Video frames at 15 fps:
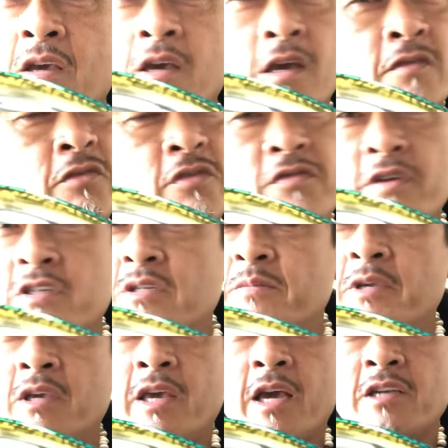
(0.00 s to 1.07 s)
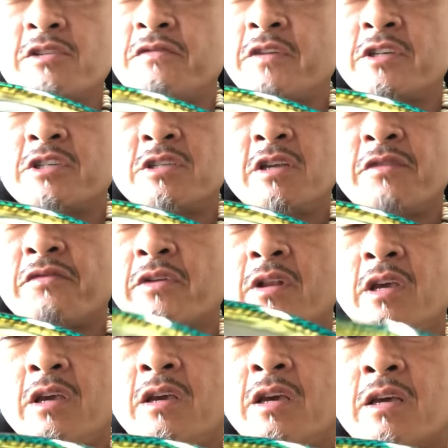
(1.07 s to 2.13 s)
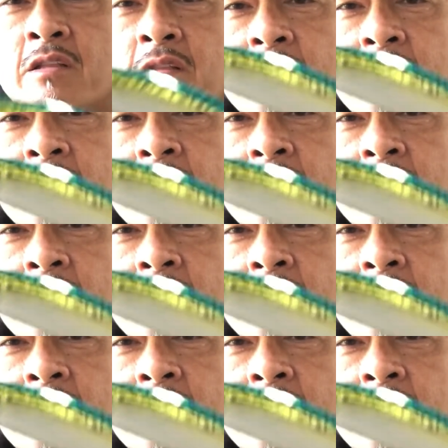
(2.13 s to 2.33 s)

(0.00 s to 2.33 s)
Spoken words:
every fisherman catch fish differently, and